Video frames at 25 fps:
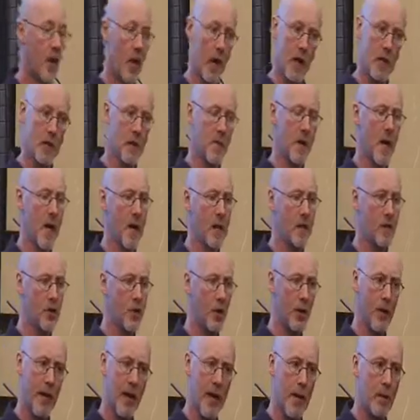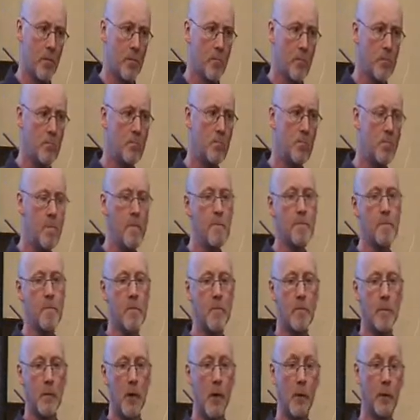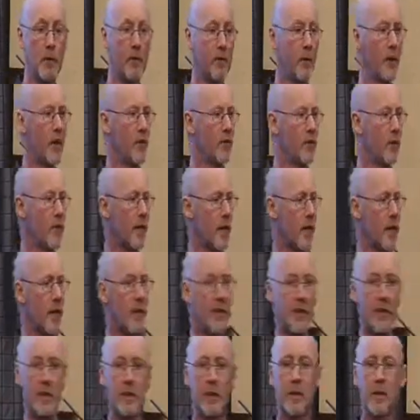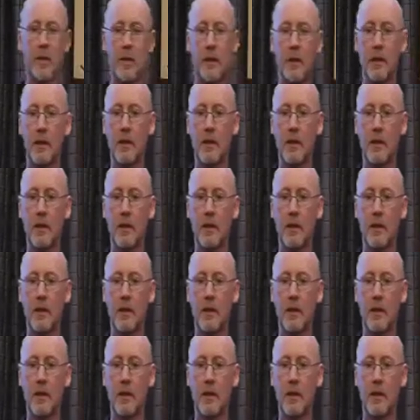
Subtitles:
I demand your name. Is there any guards here?